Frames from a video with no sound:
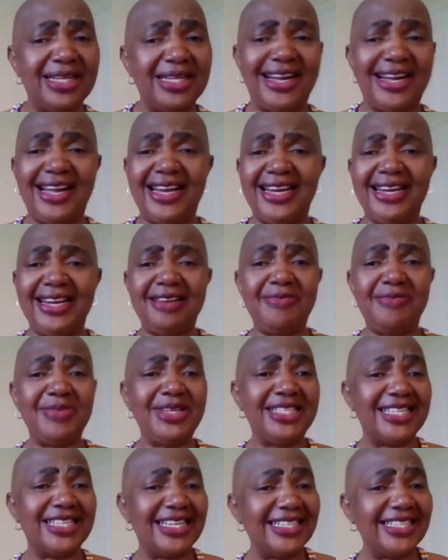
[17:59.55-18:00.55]
Let me
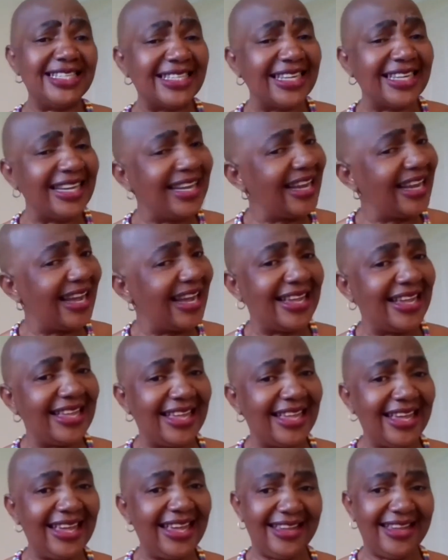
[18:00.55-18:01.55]
just take
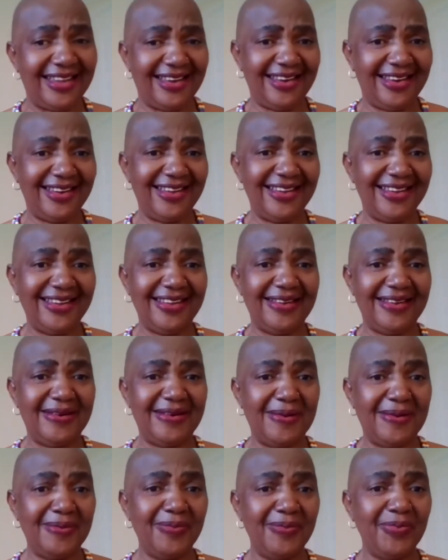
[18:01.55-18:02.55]
again, you know.